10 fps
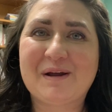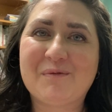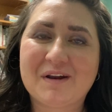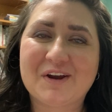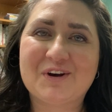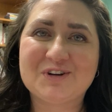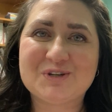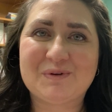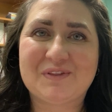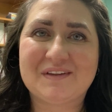what I want to
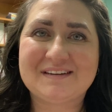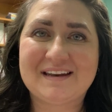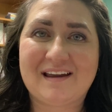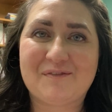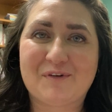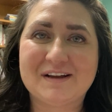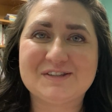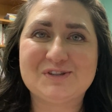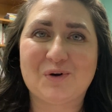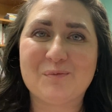encourage you with today,
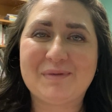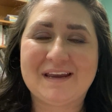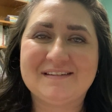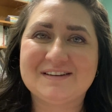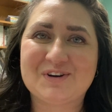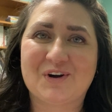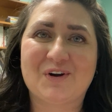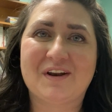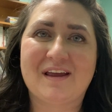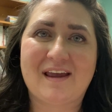friends. Don't be
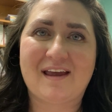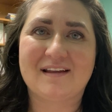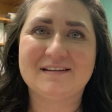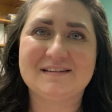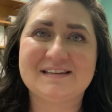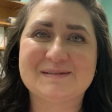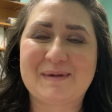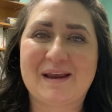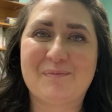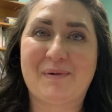deterred and
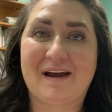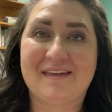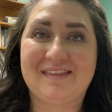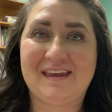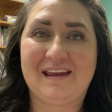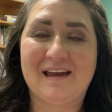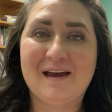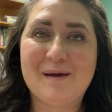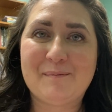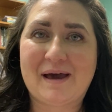dismayed by the
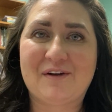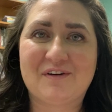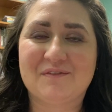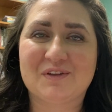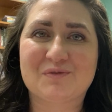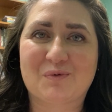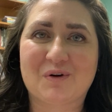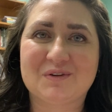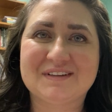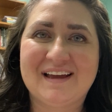pattern of this
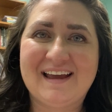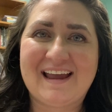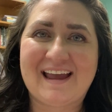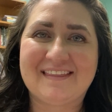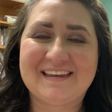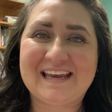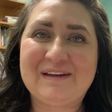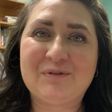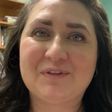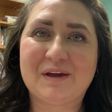world and the
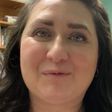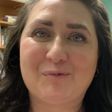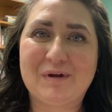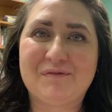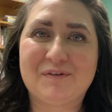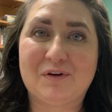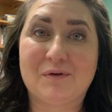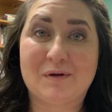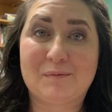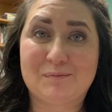evil that we
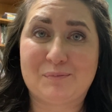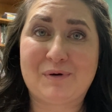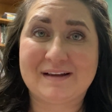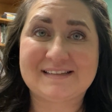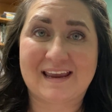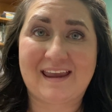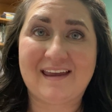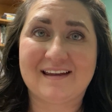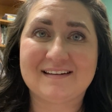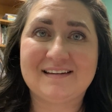feel pressing
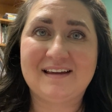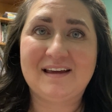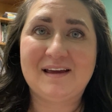in,